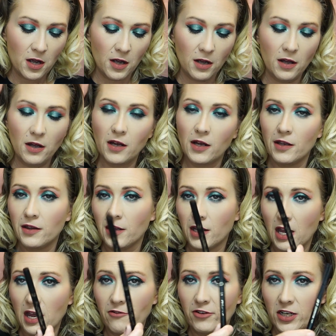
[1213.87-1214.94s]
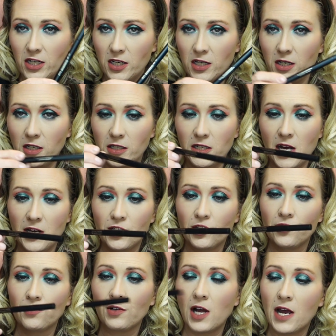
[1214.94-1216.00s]
The KVD
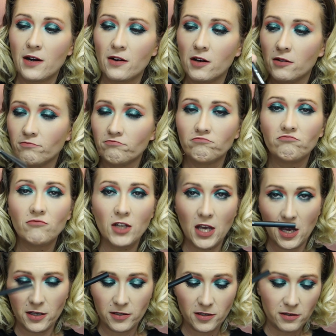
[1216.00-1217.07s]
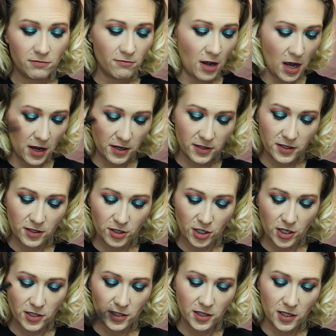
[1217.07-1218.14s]
Tattoo Liner, yes, I
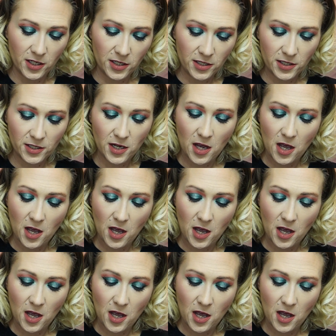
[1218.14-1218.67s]
suggest this.